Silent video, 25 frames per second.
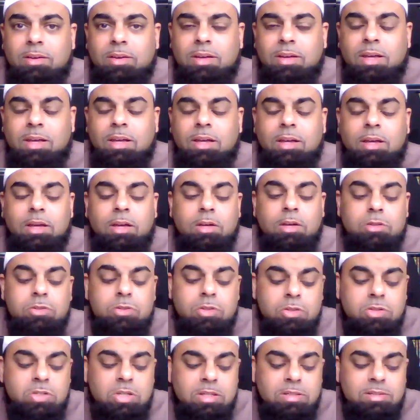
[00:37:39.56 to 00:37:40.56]
Okay,
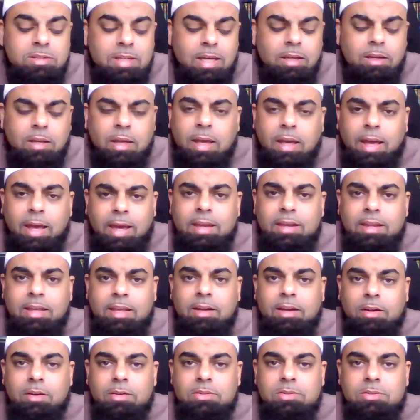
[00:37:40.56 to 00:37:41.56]
so she said 80
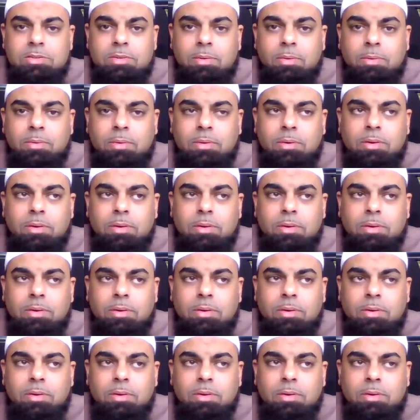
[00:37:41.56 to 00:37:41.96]
years.